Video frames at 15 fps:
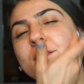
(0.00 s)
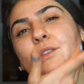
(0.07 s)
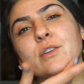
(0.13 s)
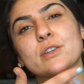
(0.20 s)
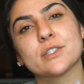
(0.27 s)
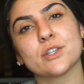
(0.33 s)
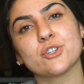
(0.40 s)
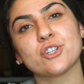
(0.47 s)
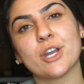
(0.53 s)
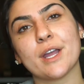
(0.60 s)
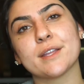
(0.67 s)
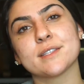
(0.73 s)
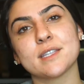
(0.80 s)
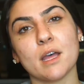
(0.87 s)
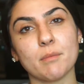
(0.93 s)
there's a
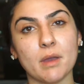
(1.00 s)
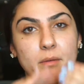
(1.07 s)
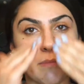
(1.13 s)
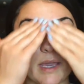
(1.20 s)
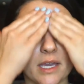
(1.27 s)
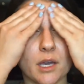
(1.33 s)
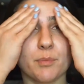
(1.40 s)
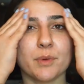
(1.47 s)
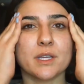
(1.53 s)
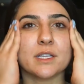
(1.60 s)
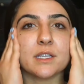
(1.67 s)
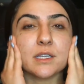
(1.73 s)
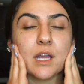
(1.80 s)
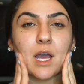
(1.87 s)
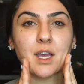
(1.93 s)
chance that my makeup
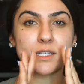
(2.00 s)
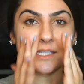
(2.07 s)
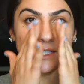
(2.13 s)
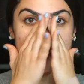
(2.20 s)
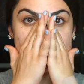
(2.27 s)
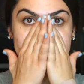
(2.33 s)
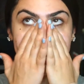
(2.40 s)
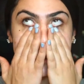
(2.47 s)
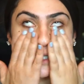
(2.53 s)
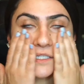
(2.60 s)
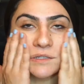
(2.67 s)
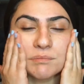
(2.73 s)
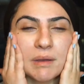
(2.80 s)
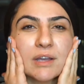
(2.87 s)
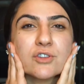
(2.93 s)
can stick
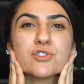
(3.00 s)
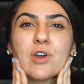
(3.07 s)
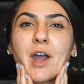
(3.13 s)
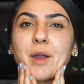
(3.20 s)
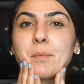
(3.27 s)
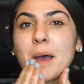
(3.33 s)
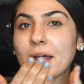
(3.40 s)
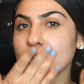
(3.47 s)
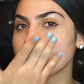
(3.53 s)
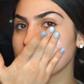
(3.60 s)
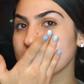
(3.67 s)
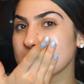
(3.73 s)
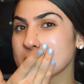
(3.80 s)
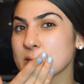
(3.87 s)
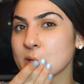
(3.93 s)
to my dry
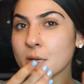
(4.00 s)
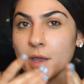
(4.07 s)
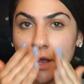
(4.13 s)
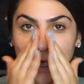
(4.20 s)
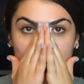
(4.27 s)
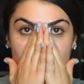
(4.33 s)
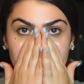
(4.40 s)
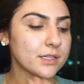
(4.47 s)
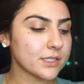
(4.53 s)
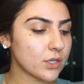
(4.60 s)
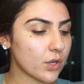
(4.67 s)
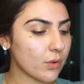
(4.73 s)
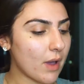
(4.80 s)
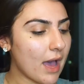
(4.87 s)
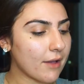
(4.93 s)
patches.
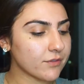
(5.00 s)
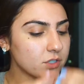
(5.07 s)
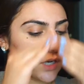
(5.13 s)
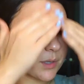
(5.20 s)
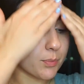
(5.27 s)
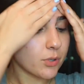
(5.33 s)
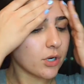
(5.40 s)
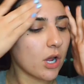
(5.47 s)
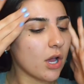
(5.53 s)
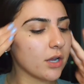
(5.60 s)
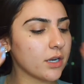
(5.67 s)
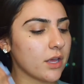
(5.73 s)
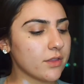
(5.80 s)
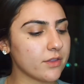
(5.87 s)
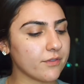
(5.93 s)
So after I put
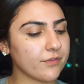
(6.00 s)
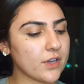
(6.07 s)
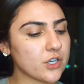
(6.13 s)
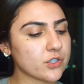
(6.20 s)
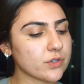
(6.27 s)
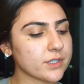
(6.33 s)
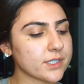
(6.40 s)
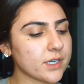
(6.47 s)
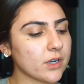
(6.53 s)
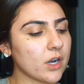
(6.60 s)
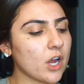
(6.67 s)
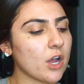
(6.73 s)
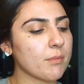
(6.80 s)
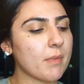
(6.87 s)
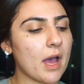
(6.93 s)
on the facial
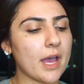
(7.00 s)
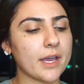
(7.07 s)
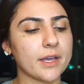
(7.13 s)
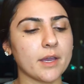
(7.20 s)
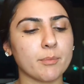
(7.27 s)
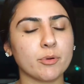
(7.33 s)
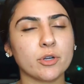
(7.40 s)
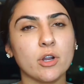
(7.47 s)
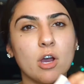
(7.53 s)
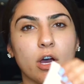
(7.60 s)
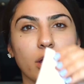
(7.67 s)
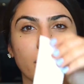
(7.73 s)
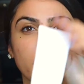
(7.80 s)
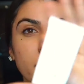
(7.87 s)
serum, I put on